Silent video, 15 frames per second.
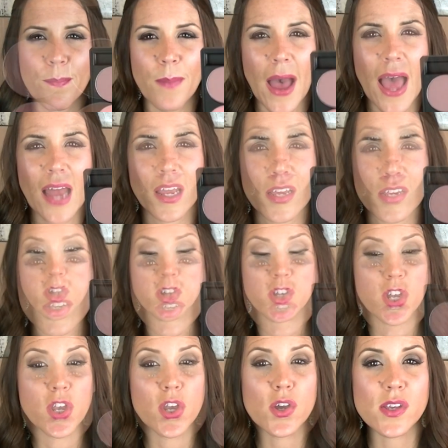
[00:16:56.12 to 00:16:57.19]
palette
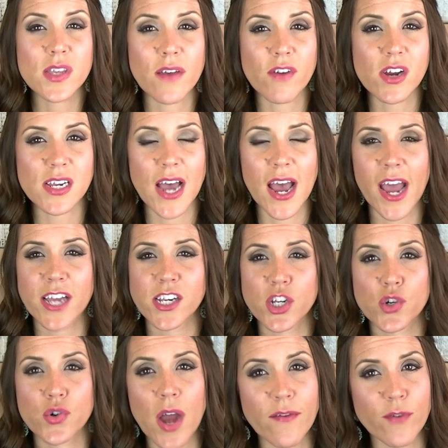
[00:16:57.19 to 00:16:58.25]
to use every day, to
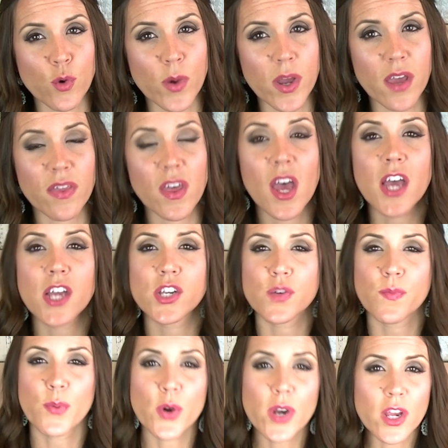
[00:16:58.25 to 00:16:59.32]
travel with,
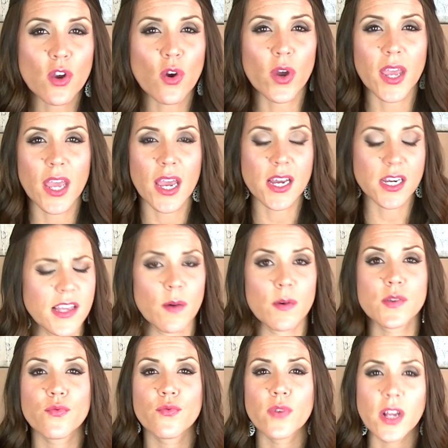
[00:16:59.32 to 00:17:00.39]
to put in your kit. I
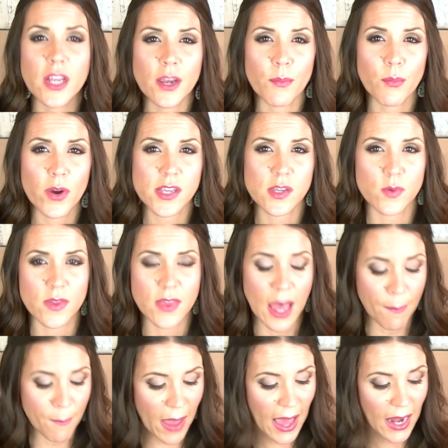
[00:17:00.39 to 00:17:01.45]
was really impressed with
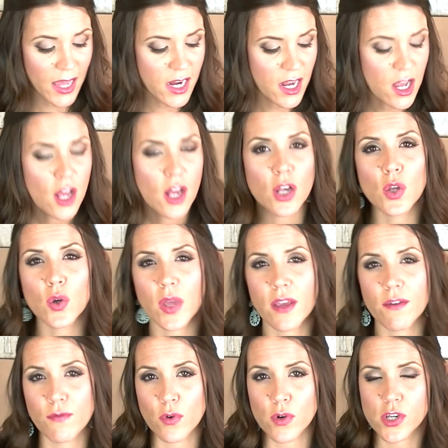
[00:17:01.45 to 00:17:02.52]
that palette.
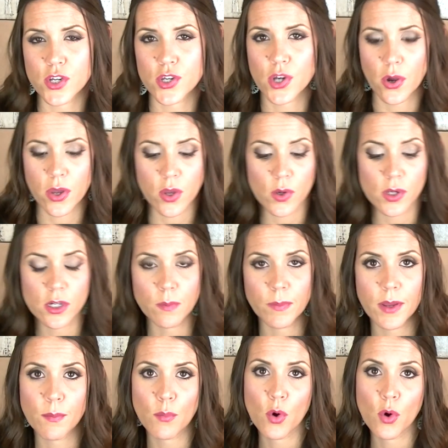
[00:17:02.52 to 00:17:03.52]
Looking forward to showing you a little bit